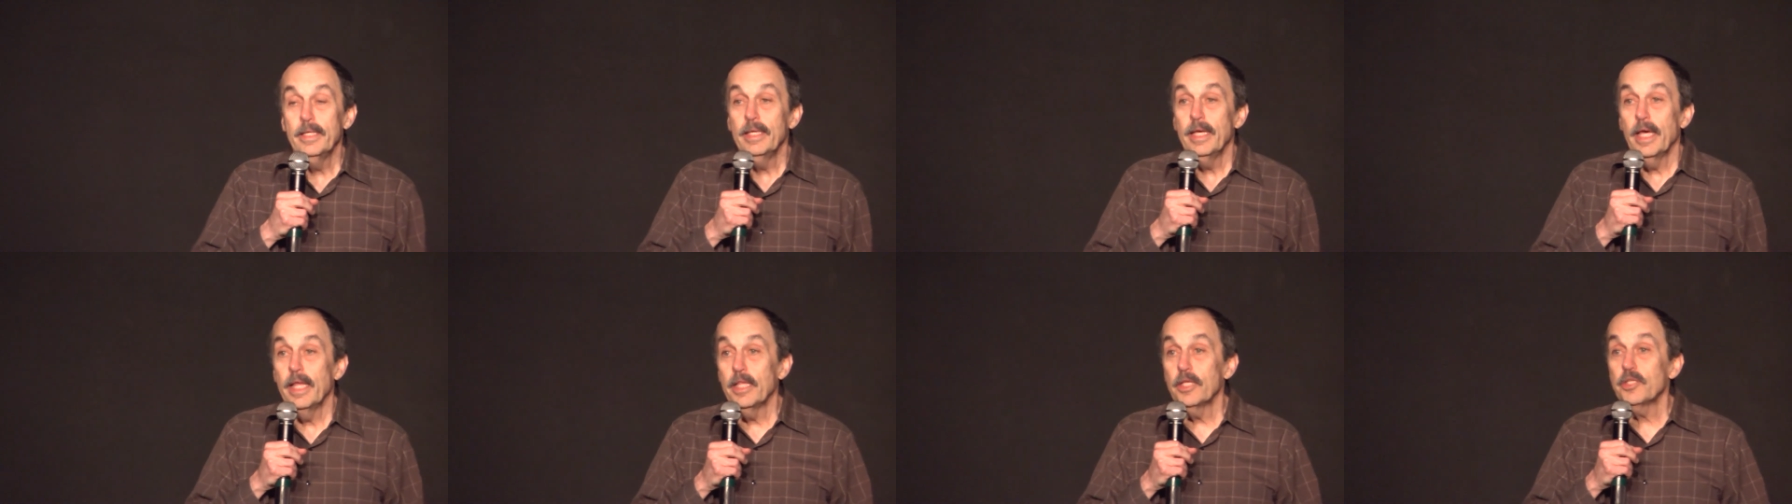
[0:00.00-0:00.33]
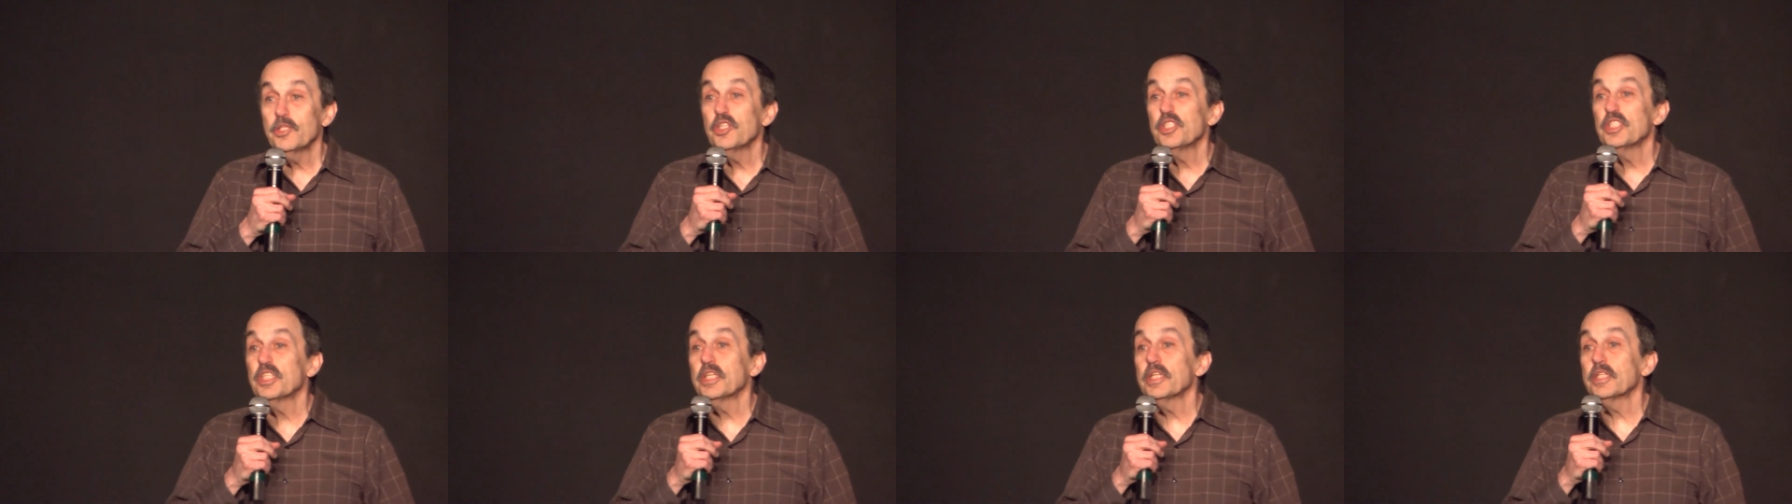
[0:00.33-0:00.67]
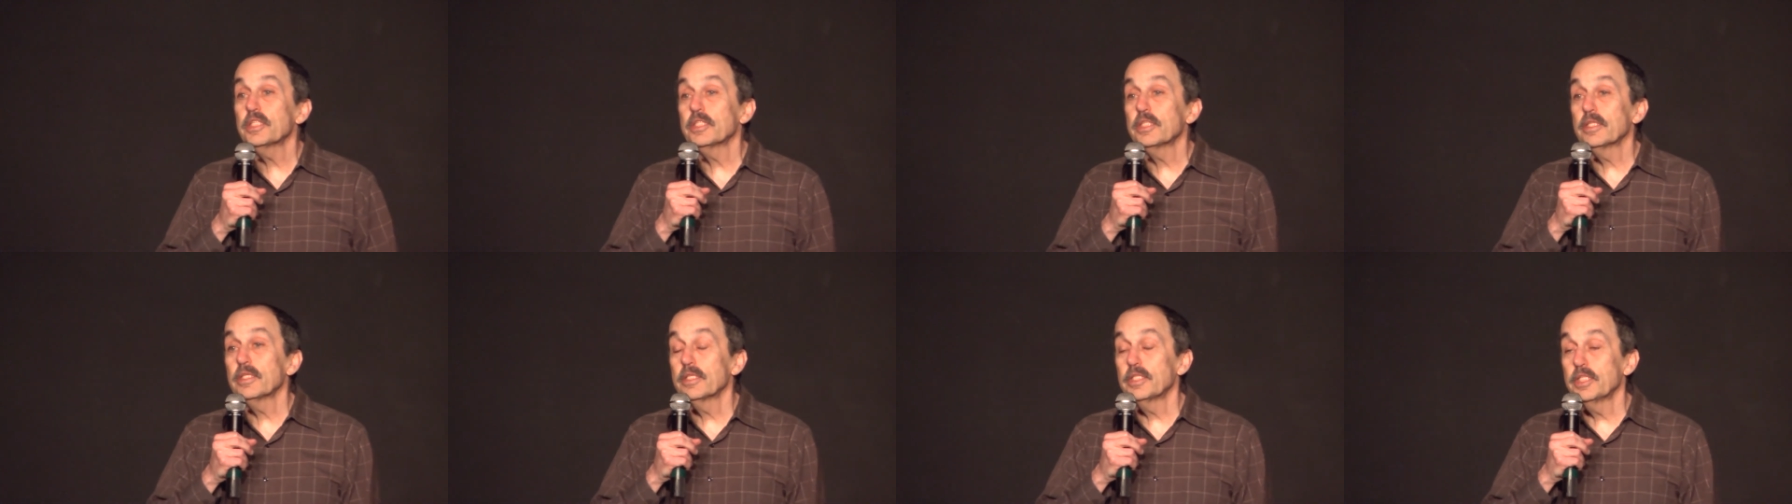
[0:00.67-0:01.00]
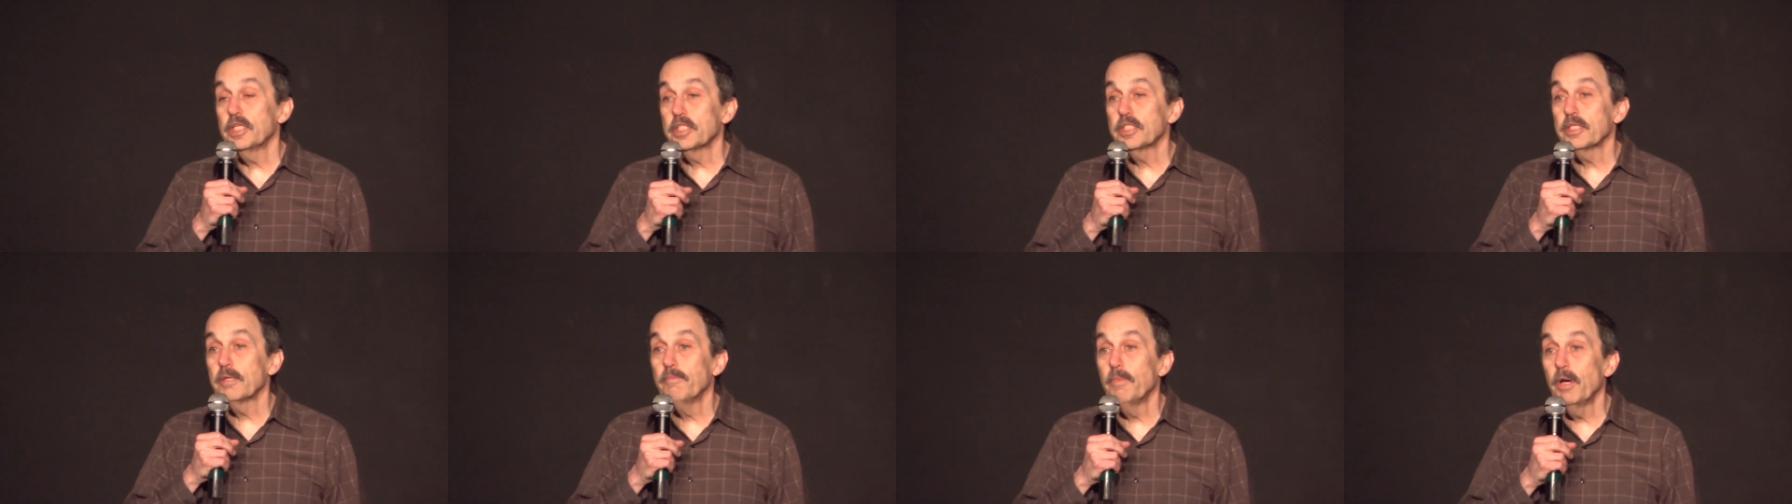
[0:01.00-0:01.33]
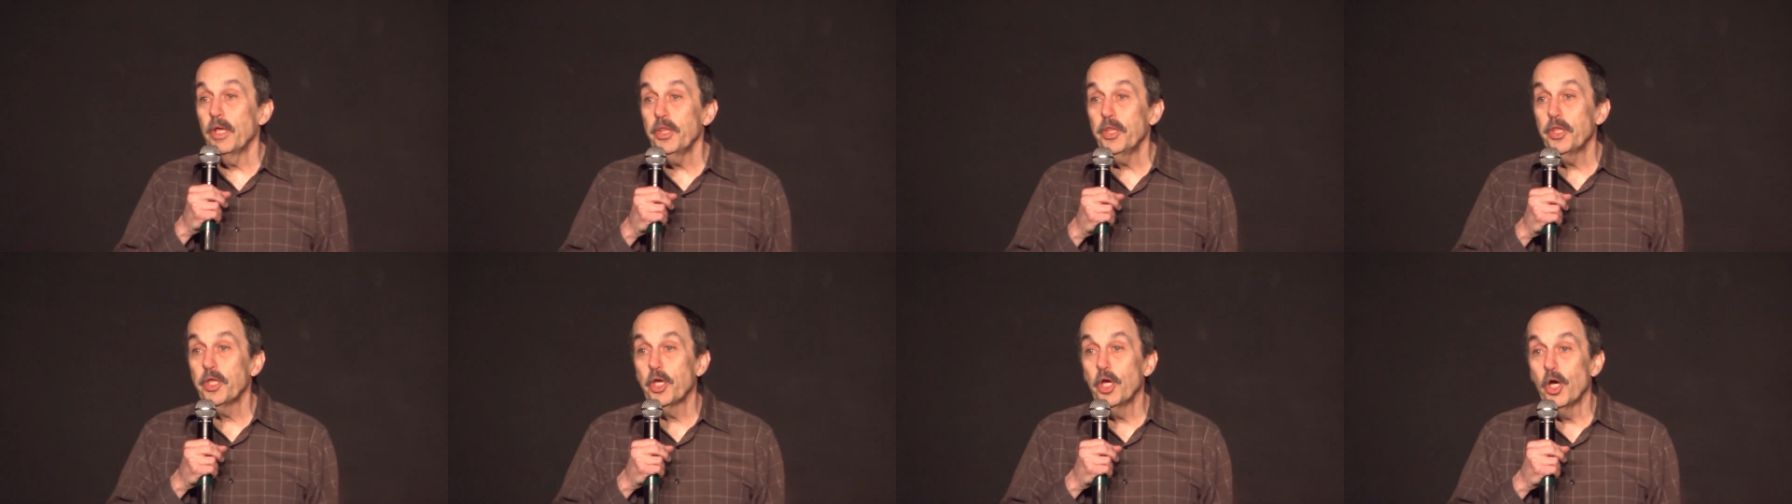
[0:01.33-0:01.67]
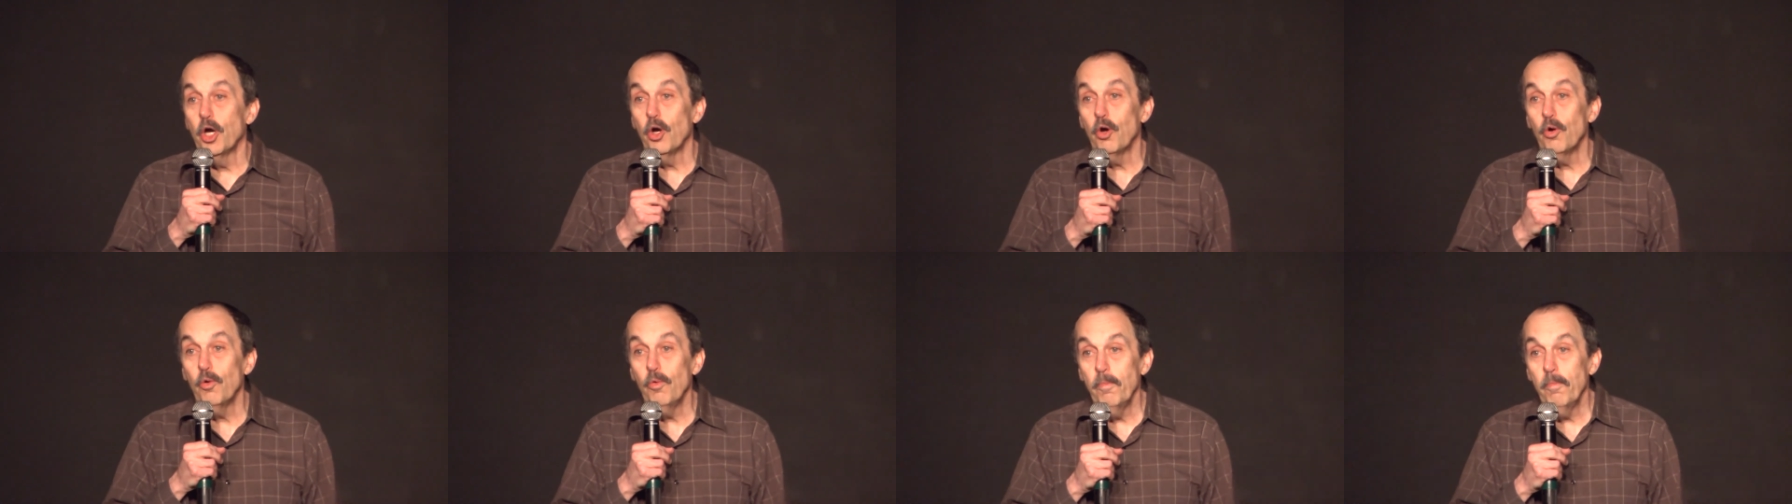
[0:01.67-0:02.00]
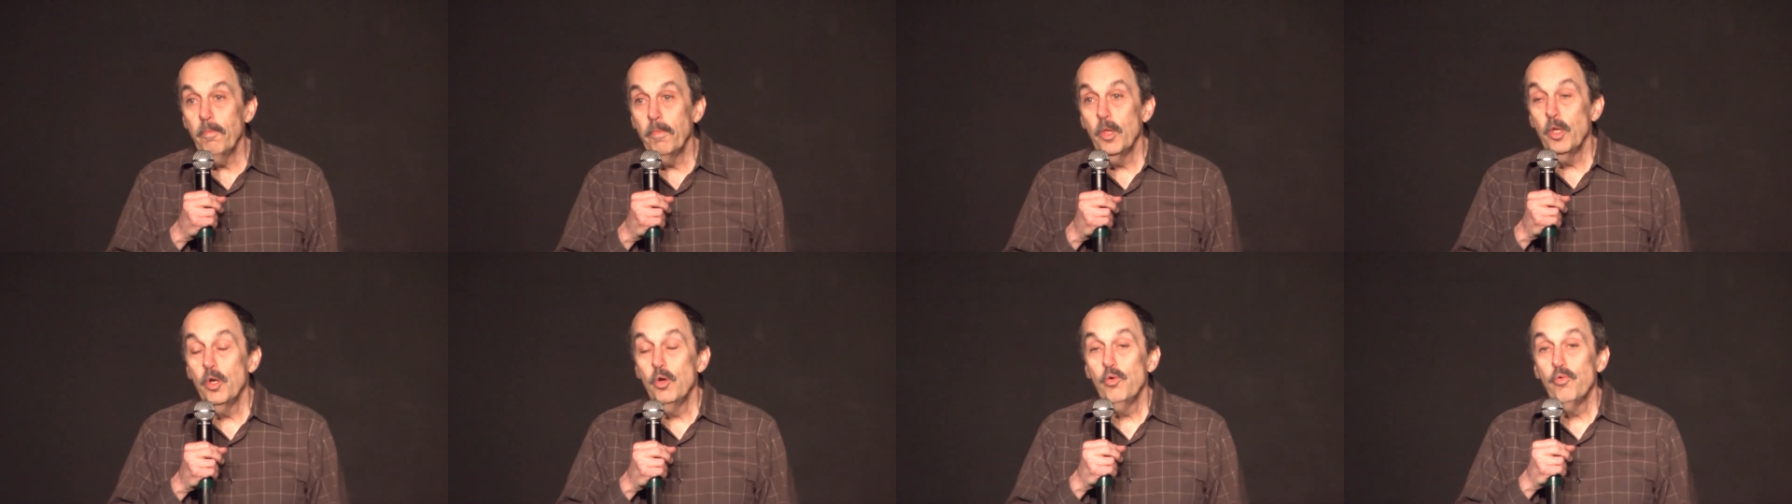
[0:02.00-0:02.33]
and this is just a month ago.